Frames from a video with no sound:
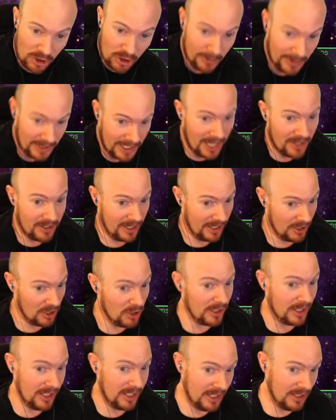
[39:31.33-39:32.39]
but now that I know
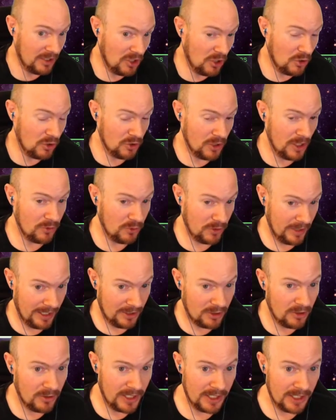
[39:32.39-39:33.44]
that I know now that I
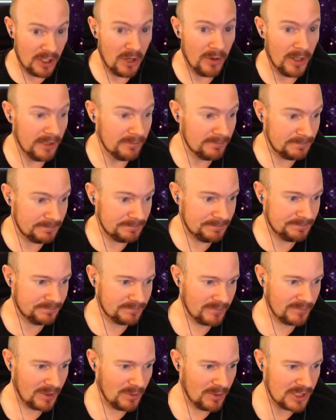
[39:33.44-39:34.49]
know it, I know it.
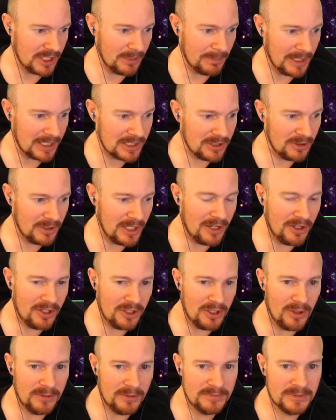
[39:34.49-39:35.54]
What's up, X dude? How are you doing?